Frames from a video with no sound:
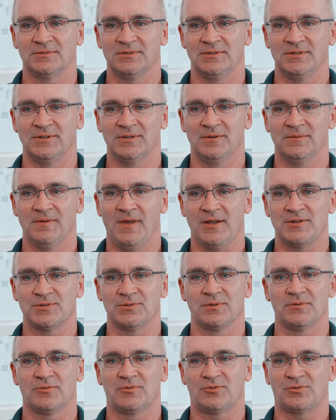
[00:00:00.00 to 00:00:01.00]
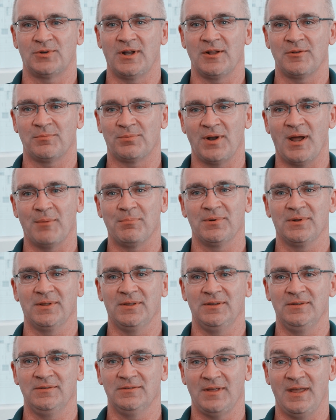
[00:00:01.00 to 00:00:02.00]
You know, excellent strength
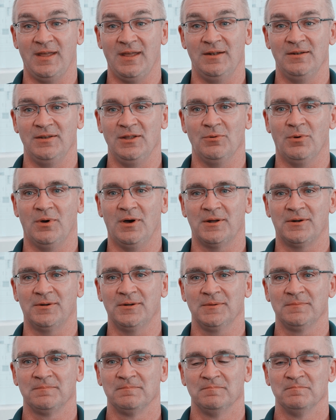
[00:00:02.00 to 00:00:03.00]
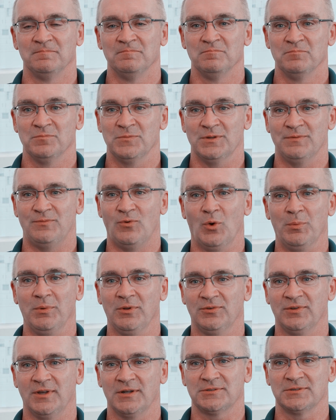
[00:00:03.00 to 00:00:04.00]
properties and dewatering. The
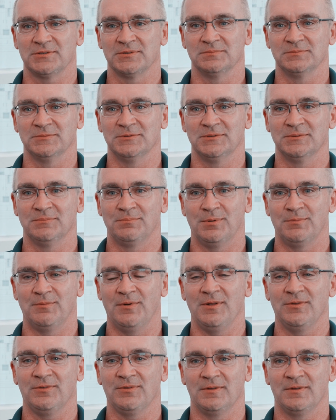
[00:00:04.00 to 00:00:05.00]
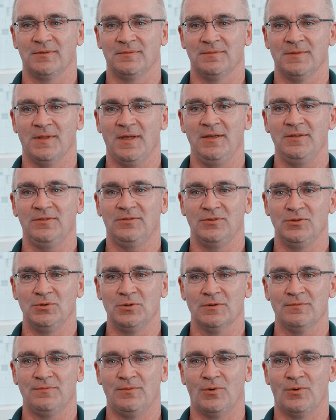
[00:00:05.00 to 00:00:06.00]
forming section uh, provides a nice
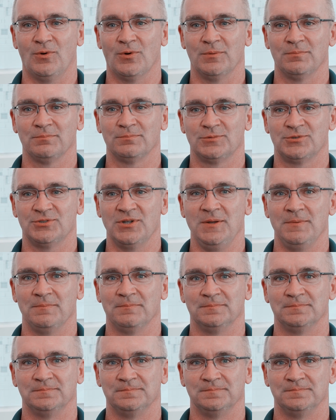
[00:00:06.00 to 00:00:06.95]
uniform sheet.